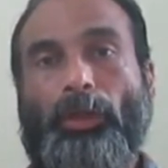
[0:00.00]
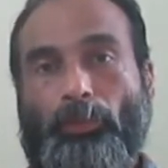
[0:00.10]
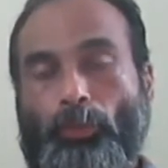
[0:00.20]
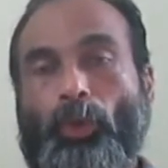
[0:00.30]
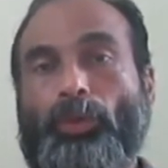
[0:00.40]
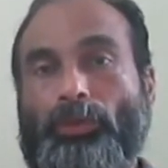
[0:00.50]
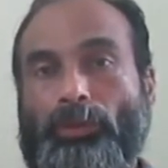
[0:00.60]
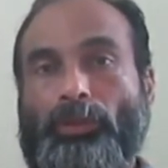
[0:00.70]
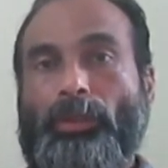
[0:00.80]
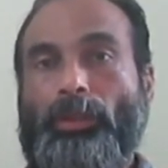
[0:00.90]
more
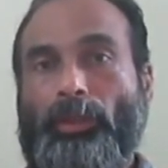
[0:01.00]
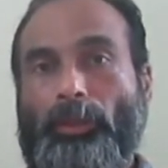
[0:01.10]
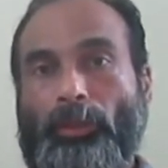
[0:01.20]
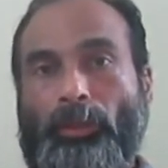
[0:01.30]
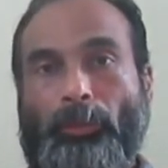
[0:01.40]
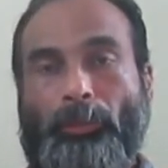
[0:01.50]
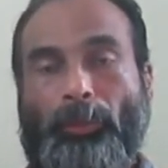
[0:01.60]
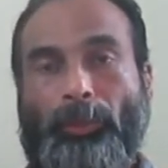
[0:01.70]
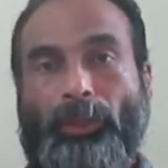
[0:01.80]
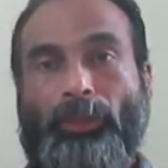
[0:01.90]

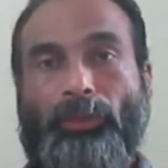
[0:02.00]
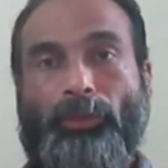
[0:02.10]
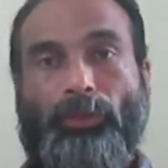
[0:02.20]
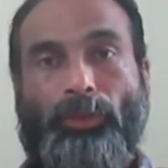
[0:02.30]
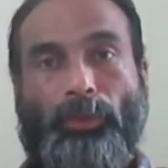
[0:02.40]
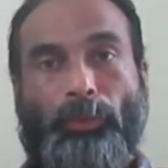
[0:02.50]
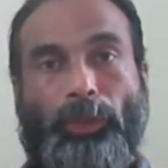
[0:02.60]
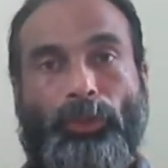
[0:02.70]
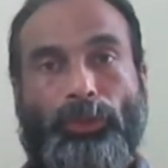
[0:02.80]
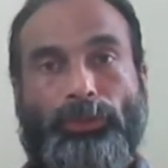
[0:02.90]
memory
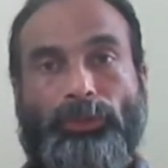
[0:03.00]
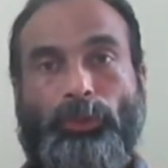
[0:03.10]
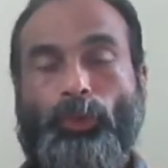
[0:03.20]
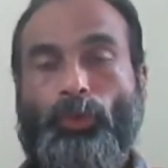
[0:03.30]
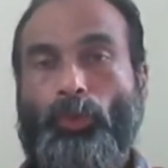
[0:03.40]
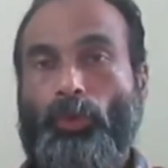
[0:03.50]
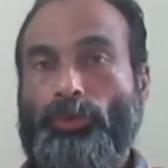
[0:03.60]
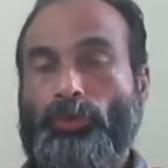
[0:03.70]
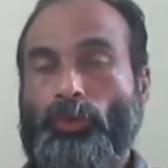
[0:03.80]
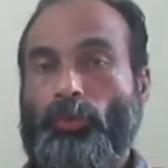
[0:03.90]
because you
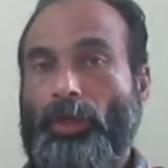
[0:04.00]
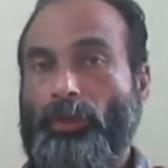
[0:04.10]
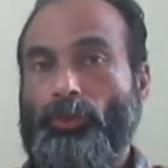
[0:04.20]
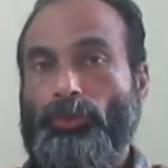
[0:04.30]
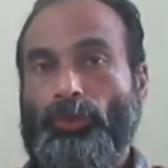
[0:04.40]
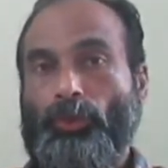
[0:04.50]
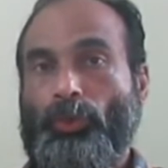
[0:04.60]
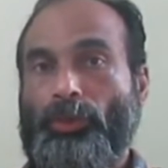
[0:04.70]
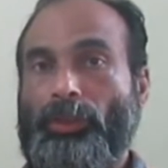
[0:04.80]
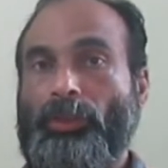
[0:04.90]
also want to
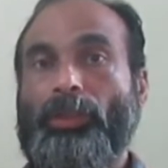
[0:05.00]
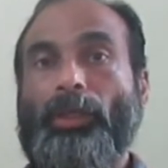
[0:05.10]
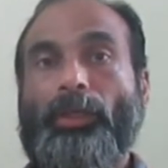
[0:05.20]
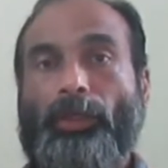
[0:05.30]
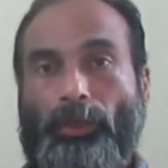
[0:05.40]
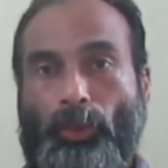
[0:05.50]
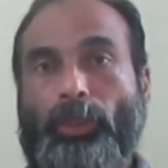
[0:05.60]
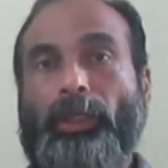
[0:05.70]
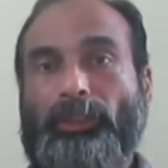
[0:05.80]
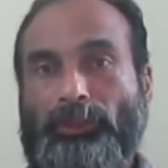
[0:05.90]
store the
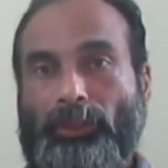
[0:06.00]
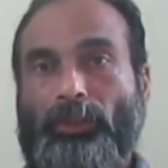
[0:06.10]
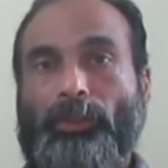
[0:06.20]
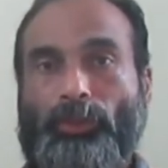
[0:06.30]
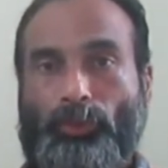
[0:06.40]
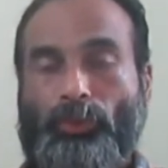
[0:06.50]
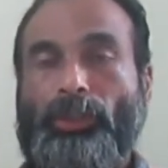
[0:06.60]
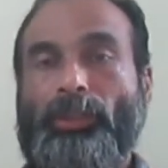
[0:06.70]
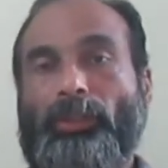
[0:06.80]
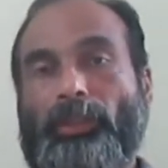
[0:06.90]
location to
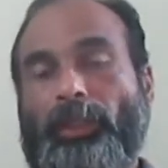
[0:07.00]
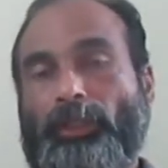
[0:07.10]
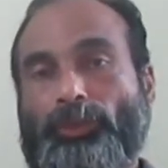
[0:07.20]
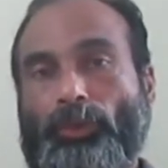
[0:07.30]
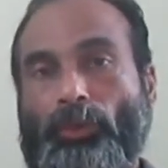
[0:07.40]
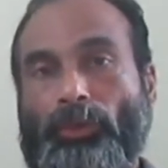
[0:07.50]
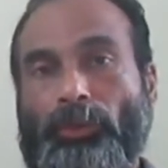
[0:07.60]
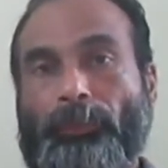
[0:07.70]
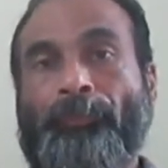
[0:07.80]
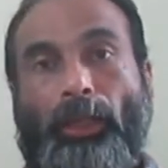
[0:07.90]
the next node.
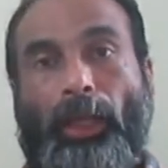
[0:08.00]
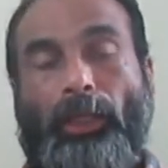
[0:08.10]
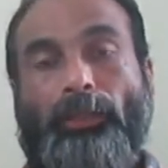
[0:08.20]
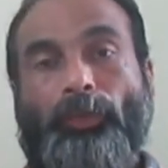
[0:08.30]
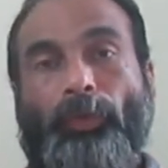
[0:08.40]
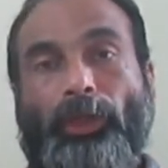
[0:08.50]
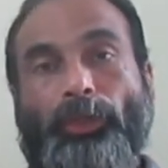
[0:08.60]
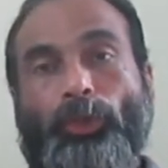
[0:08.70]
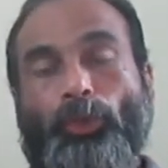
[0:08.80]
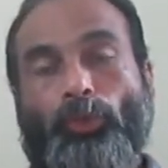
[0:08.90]
And
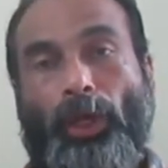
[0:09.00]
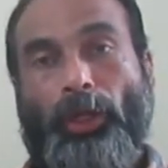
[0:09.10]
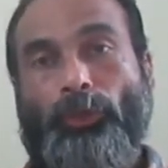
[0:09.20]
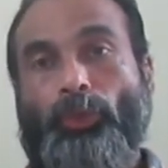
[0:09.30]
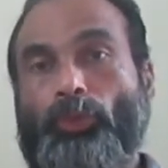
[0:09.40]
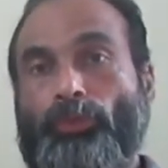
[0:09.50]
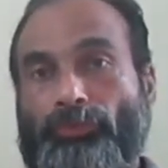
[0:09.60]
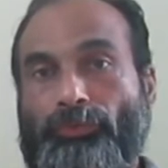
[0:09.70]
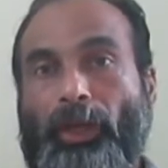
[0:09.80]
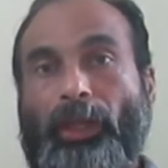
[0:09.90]
when you want to
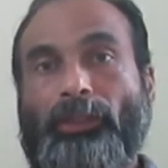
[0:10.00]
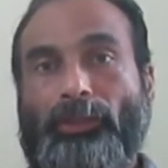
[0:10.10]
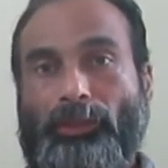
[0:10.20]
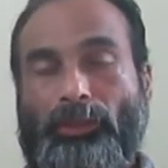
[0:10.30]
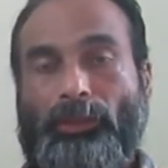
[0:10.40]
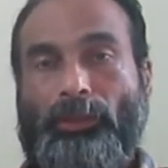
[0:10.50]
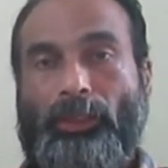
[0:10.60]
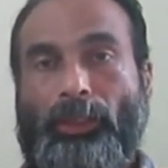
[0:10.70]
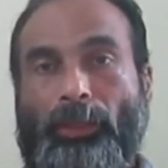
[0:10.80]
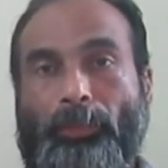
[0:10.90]
find
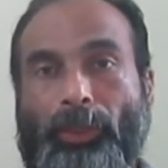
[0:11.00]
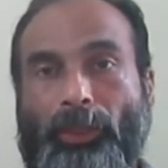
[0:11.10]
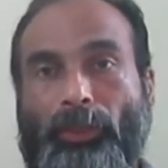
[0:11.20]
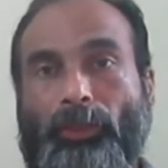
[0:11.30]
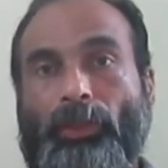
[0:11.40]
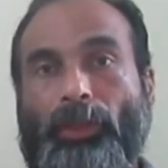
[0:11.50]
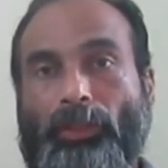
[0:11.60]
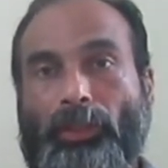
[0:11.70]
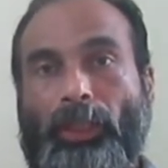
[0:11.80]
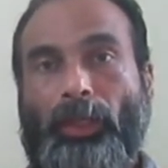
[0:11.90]
a
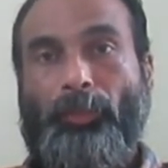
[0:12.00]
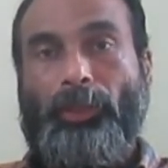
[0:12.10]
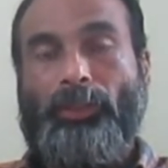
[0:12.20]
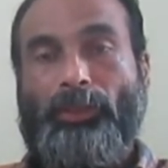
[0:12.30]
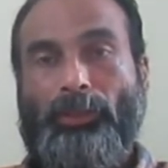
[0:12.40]
particular element